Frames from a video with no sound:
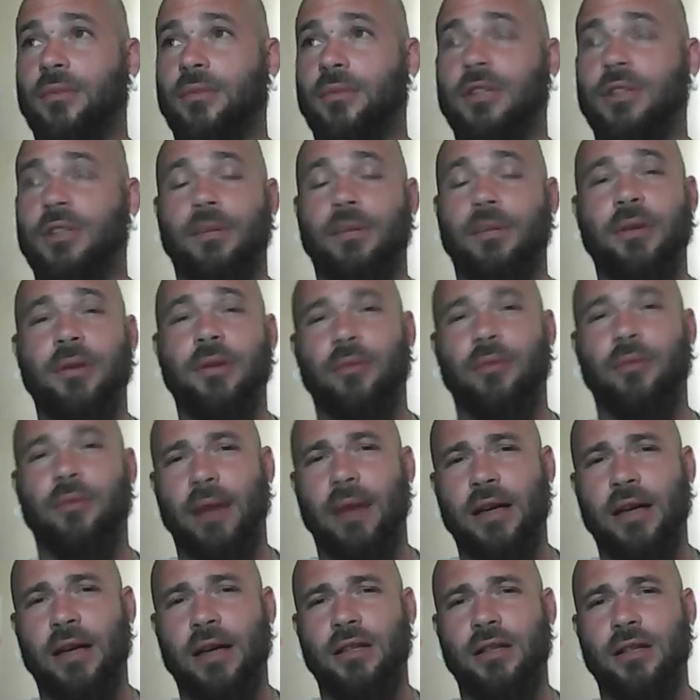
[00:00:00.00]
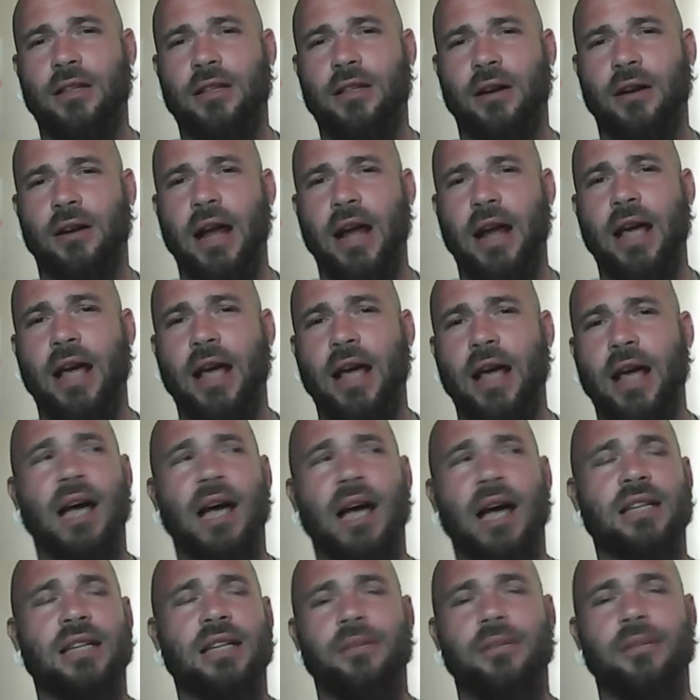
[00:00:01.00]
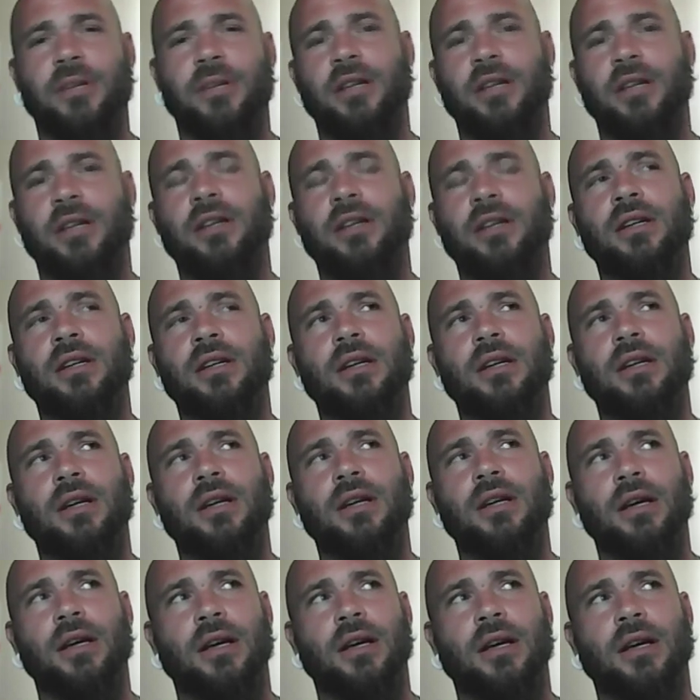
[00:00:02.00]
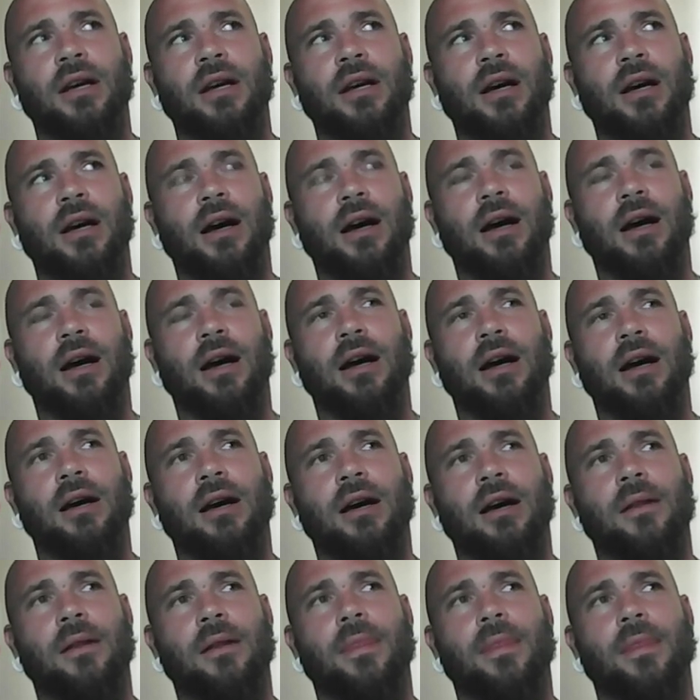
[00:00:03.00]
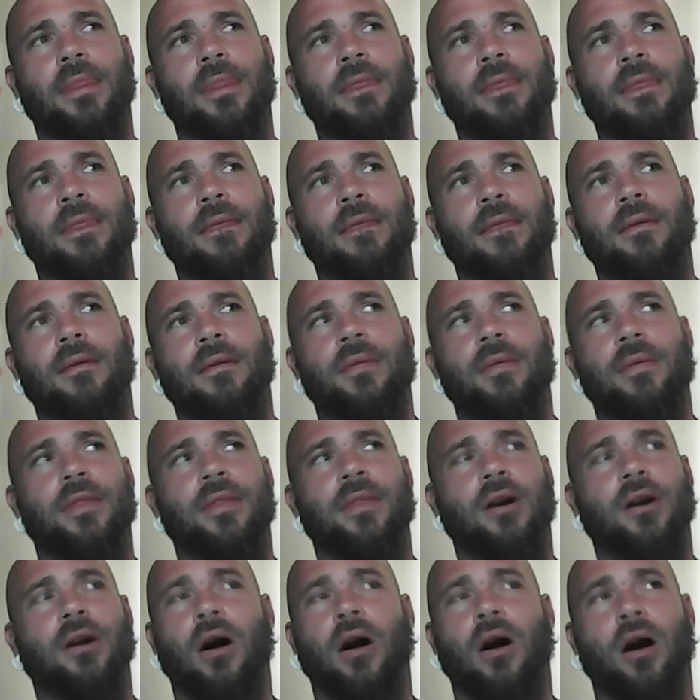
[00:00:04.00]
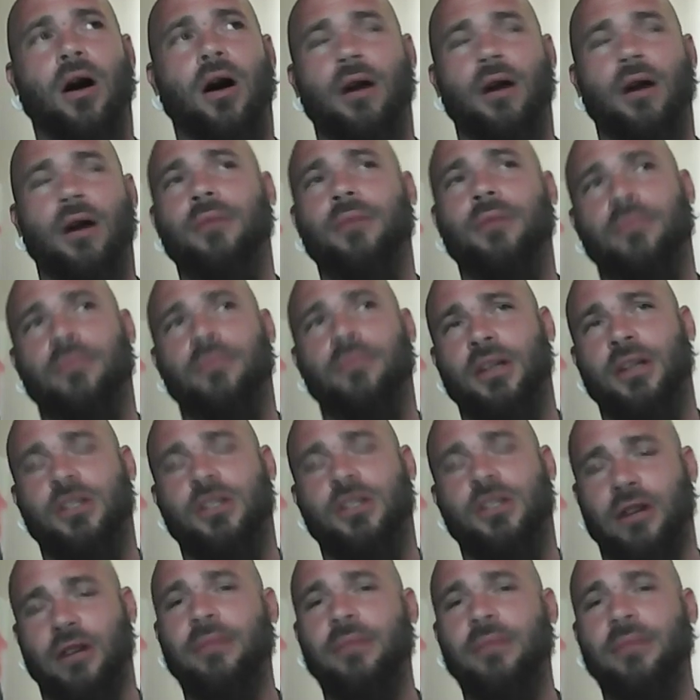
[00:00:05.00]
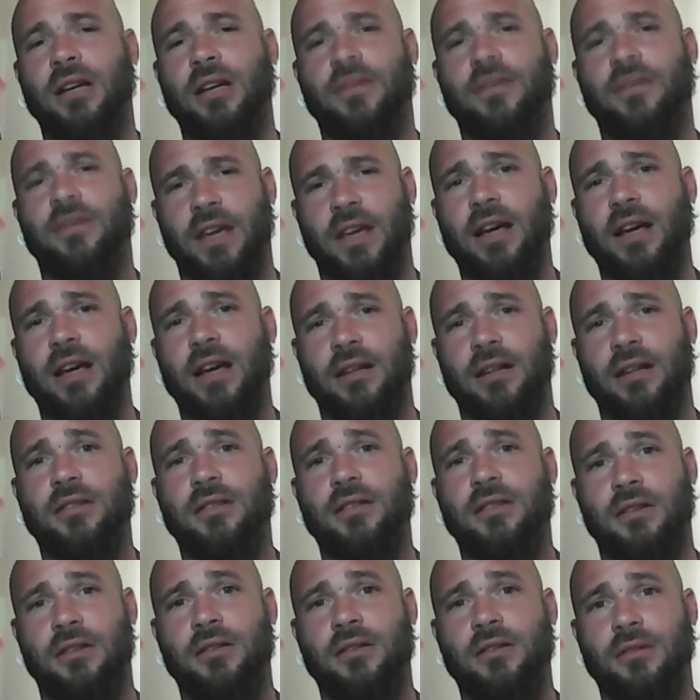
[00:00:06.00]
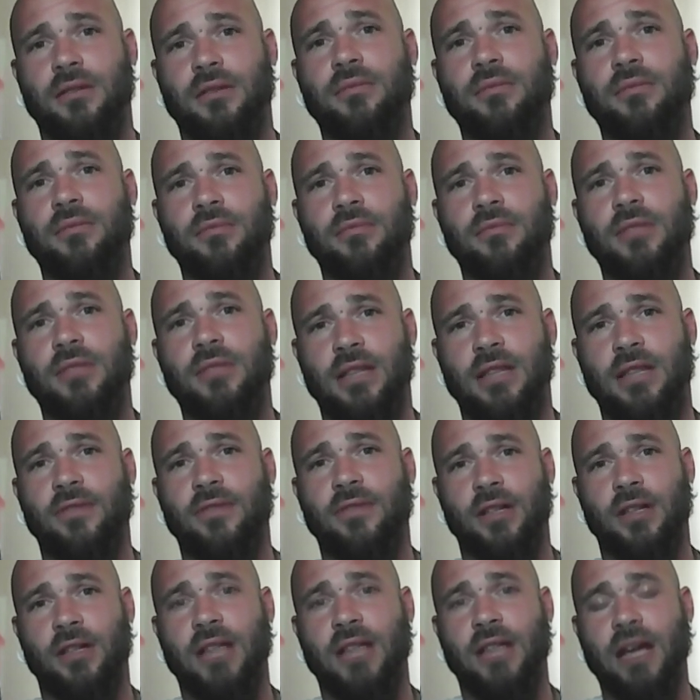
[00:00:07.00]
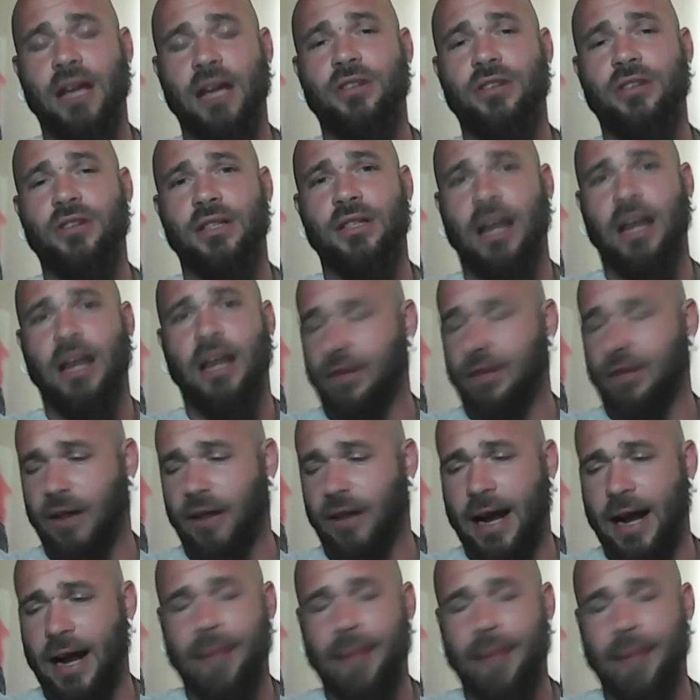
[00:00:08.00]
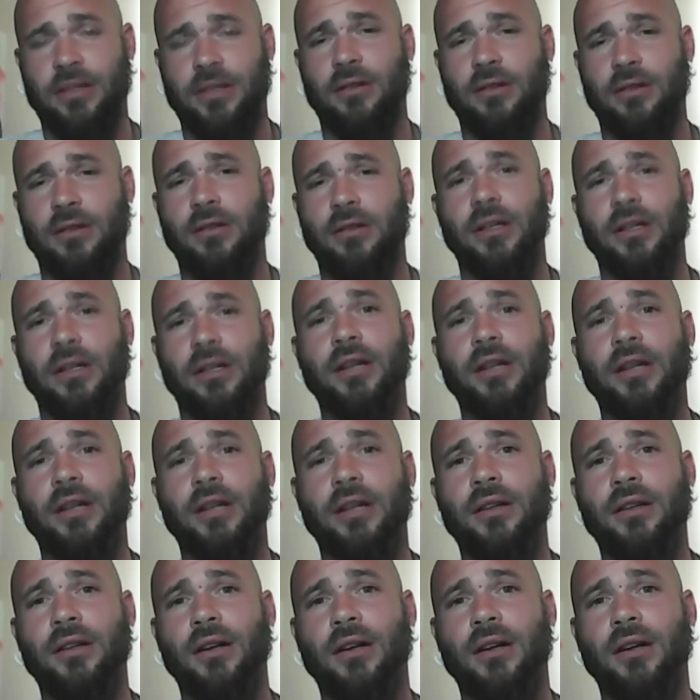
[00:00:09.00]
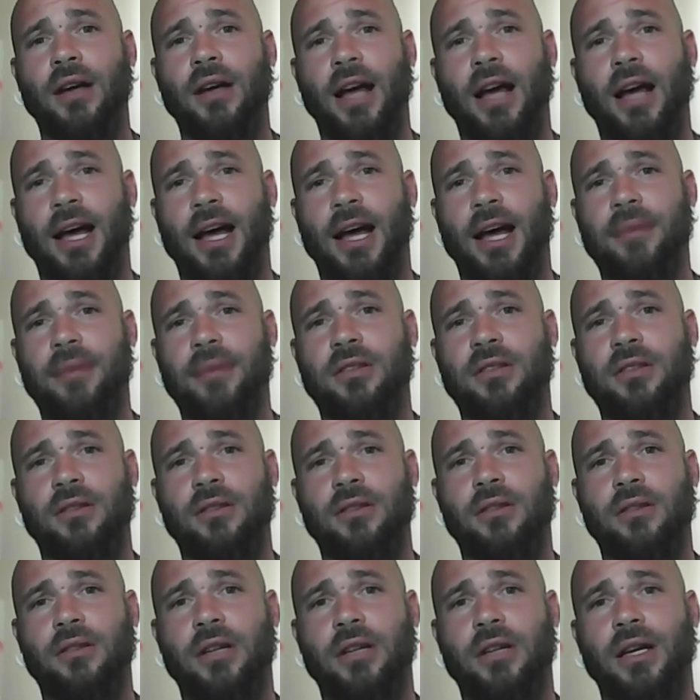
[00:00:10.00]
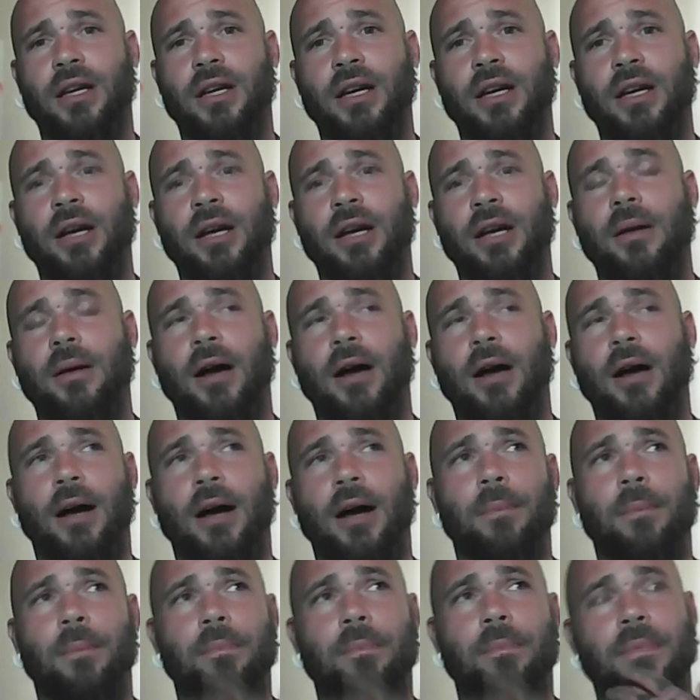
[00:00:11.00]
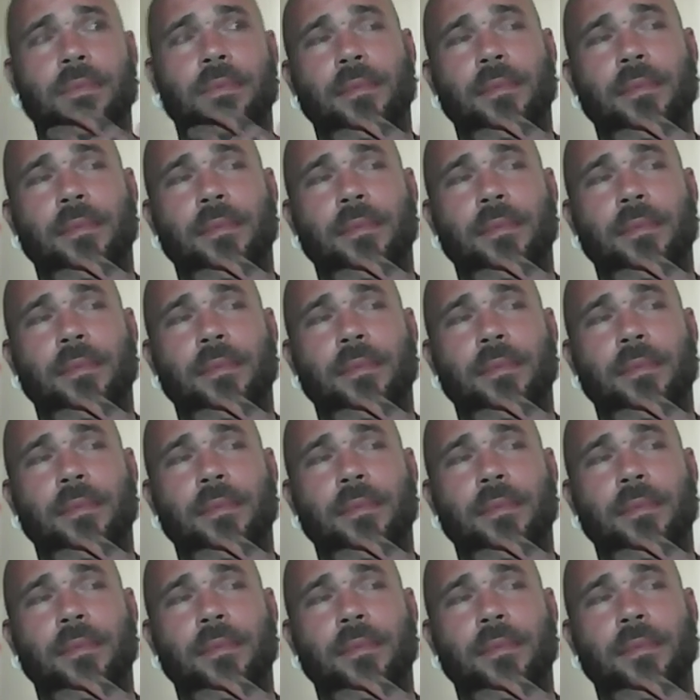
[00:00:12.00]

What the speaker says: some people might consider AI to be. Uh, there are extremely advanced civilizations out there, absolutely, absolutely. Um,